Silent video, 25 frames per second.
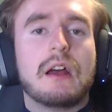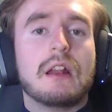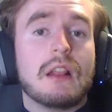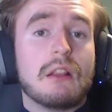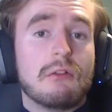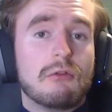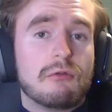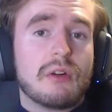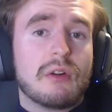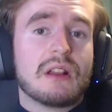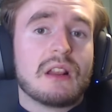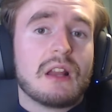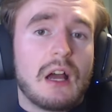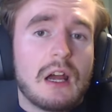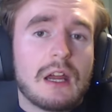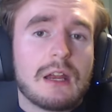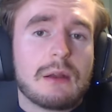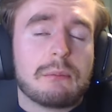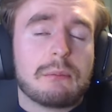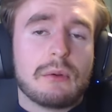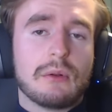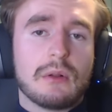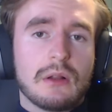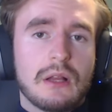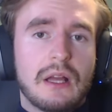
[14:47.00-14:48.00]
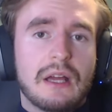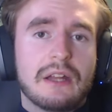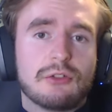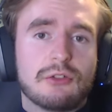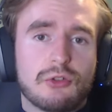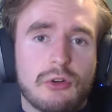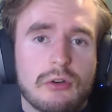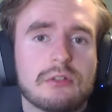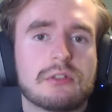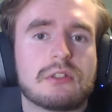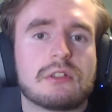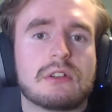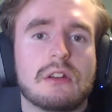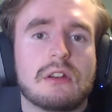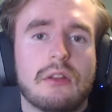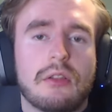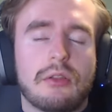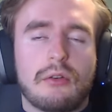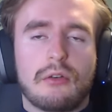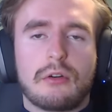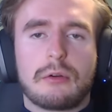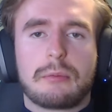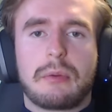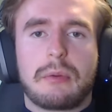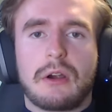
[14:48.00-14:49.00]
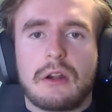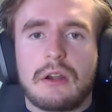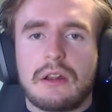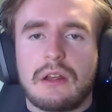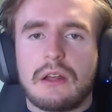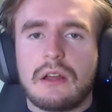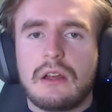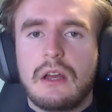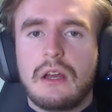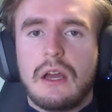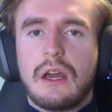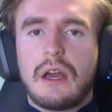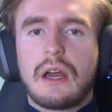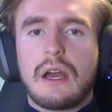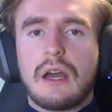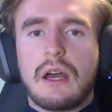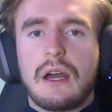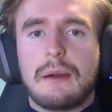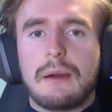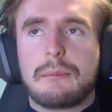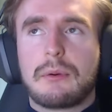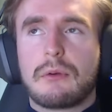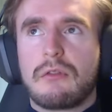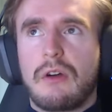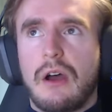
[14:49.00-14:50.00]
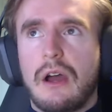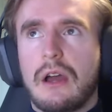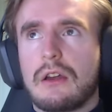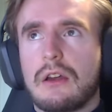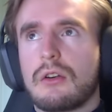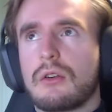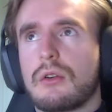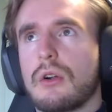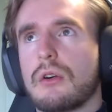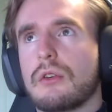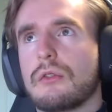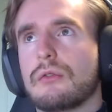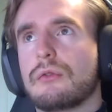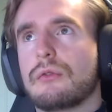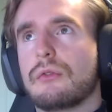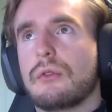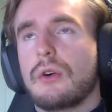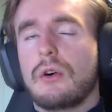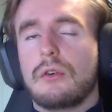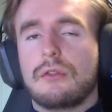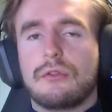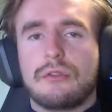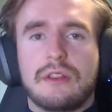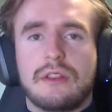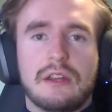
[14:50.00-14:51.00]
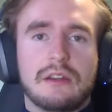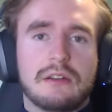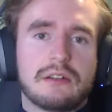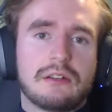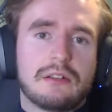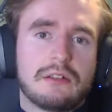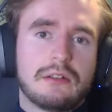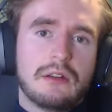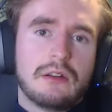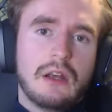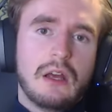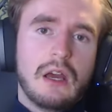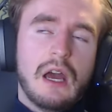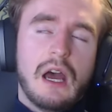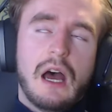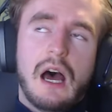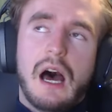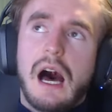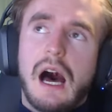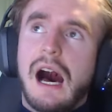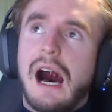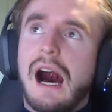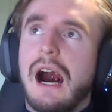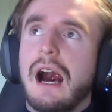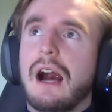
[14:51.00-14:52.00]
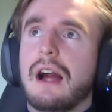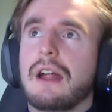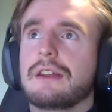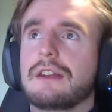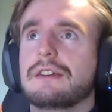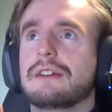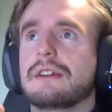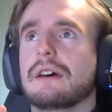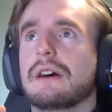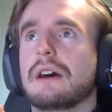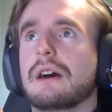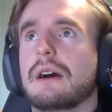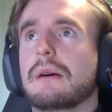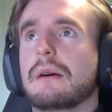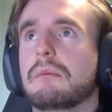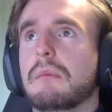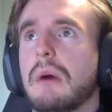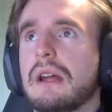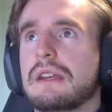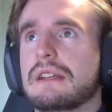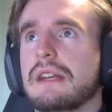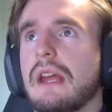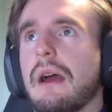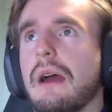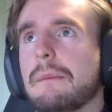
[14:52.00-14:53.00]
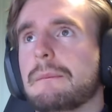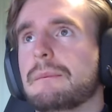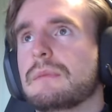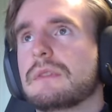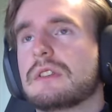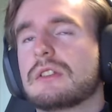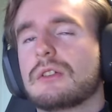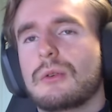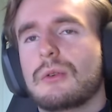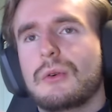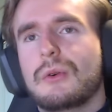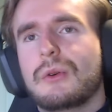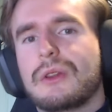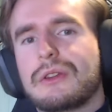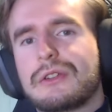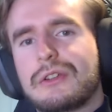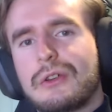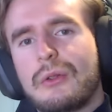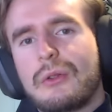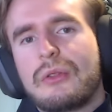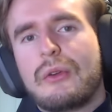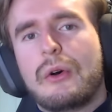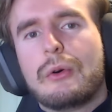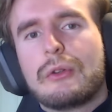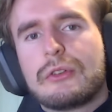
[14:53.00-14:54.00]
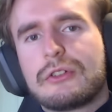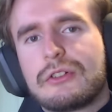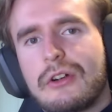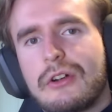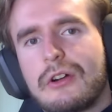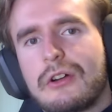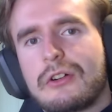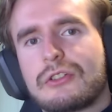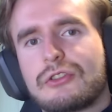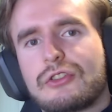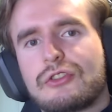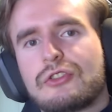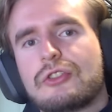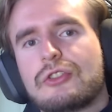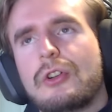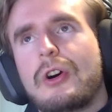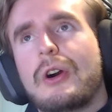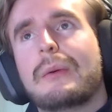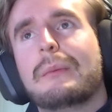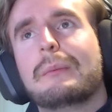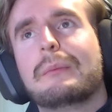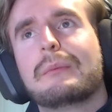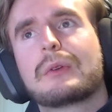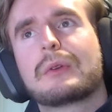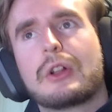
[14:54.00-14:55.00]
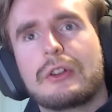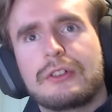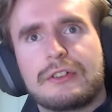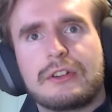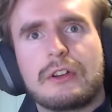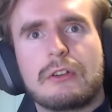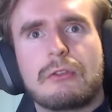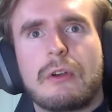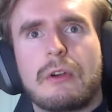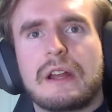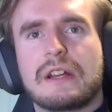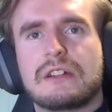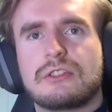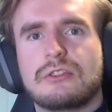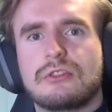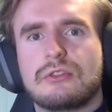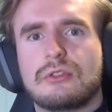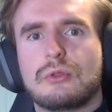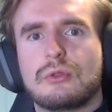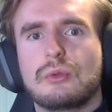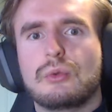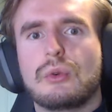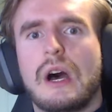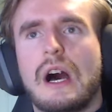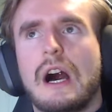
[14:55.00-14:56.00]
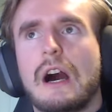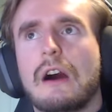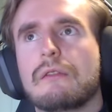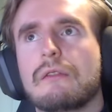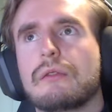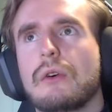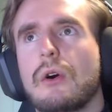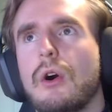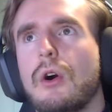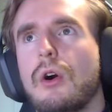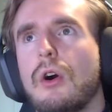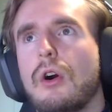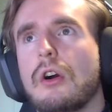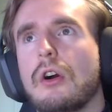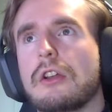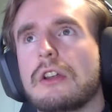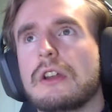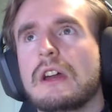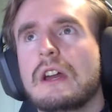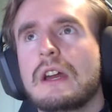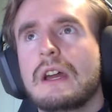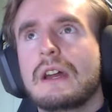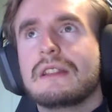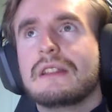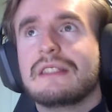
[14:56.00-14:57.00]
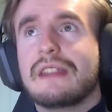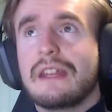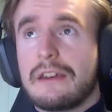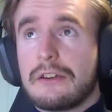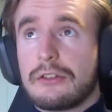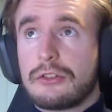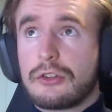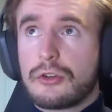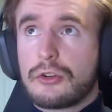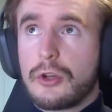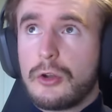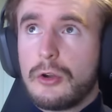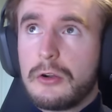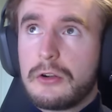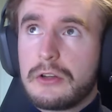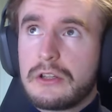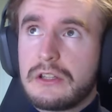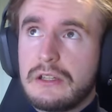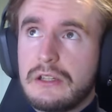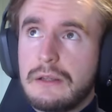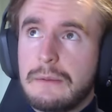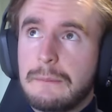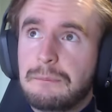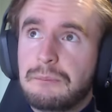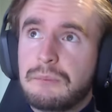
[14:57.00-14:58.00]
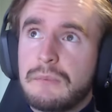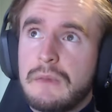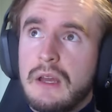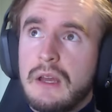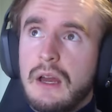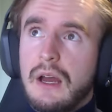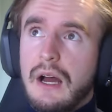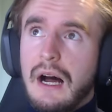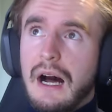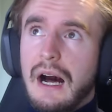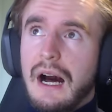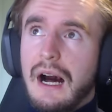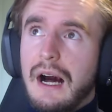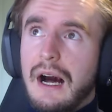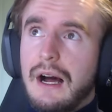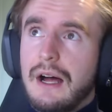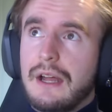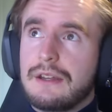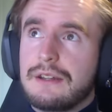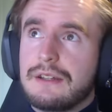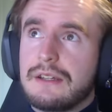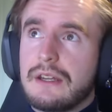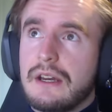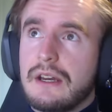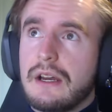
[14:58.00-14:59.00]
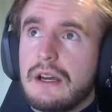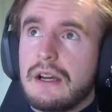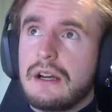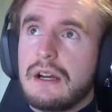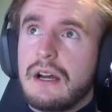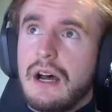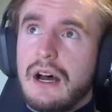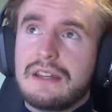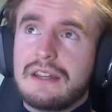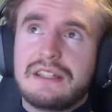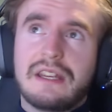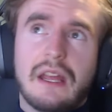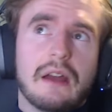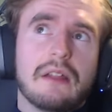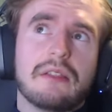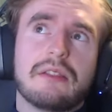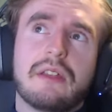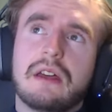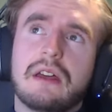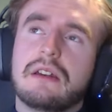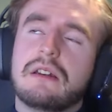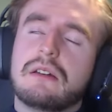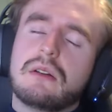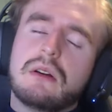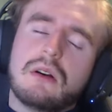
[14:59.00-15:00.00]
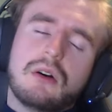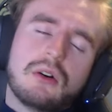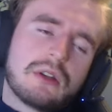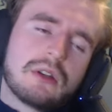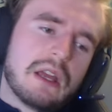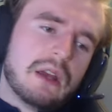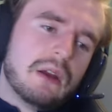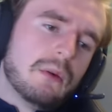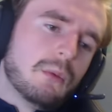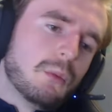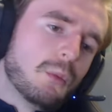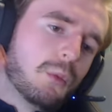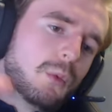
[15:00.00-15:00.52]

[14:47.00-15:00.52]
reliable and trusted third-party provider of this. And yeah, so those are some considerations to have on data security. And yeah, then okay,